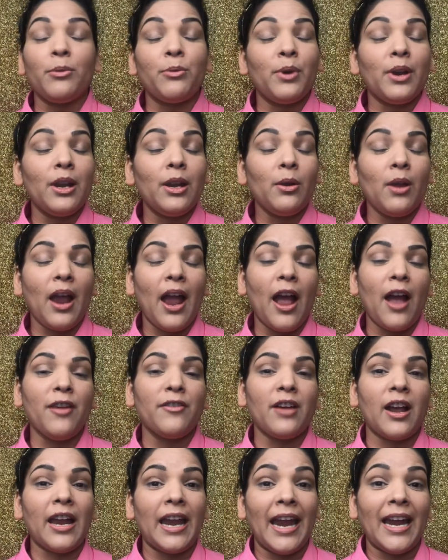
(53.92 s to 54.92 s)
really
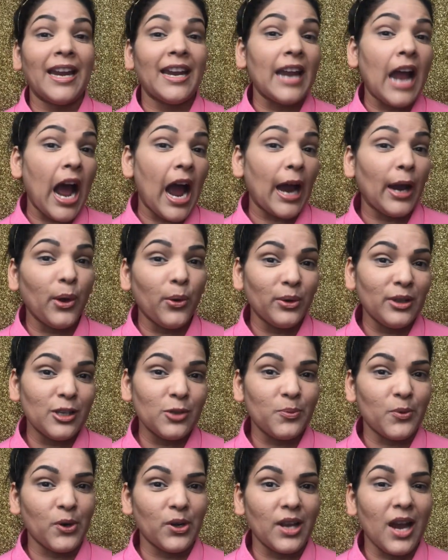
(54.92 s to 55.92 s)
have had an eye on
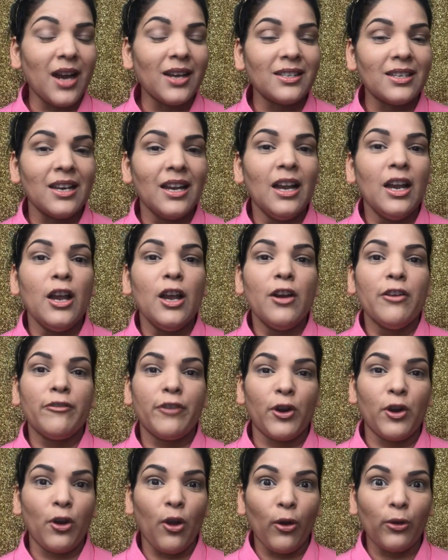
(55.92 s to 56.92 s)
this product
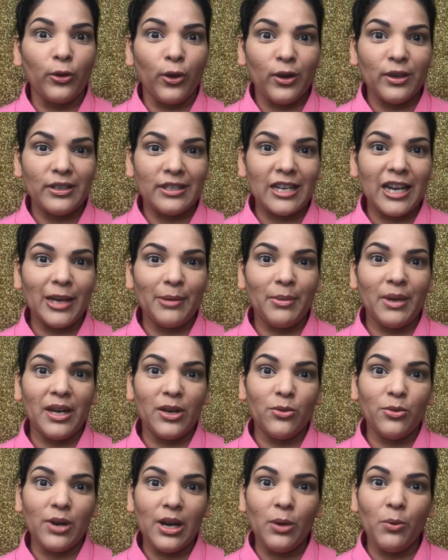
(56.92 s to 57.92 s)
for a long time
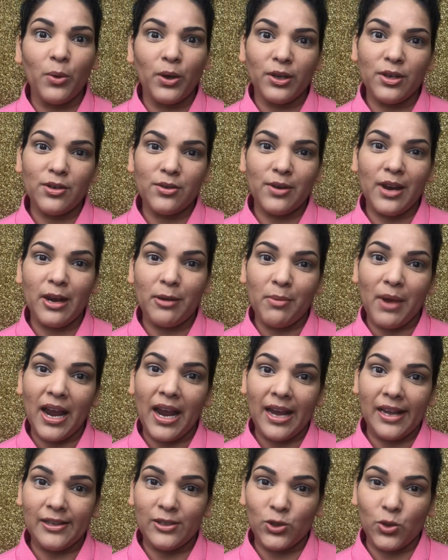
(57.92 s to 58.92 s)
and really wanted to get my
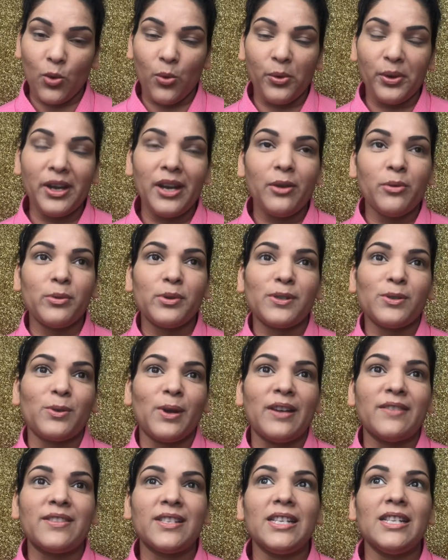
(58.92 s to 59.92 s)
hands on. And also
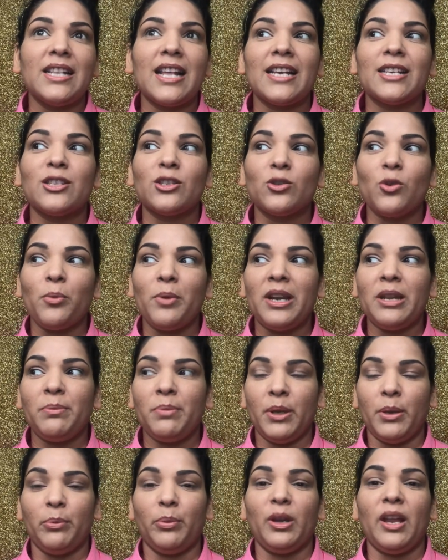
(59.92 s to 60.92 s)
I've seen like so many
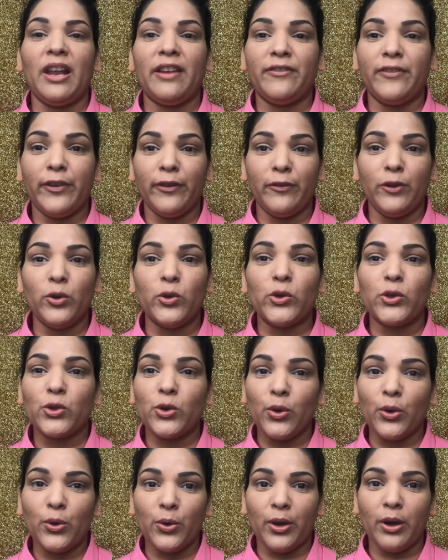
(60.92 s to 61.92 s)
people have reviewed
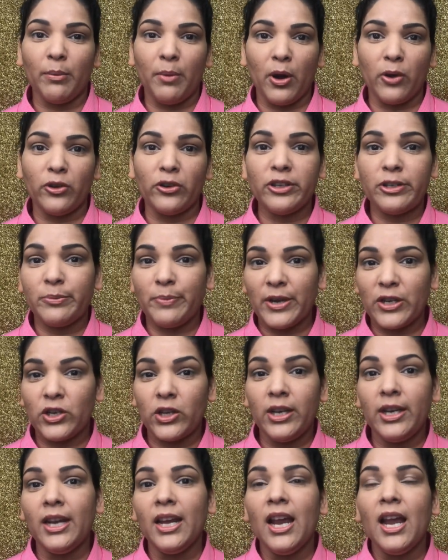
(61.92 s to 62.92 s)
so good about it,
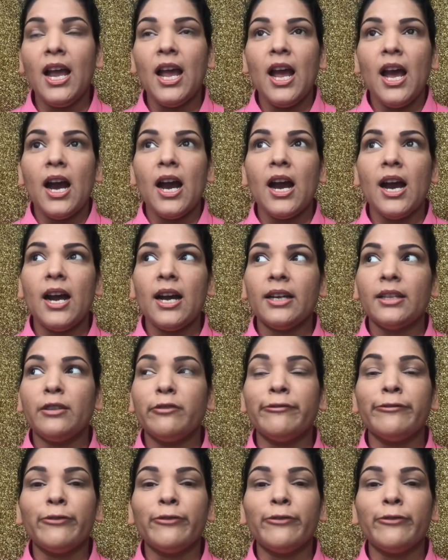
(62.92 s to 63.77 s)
especially the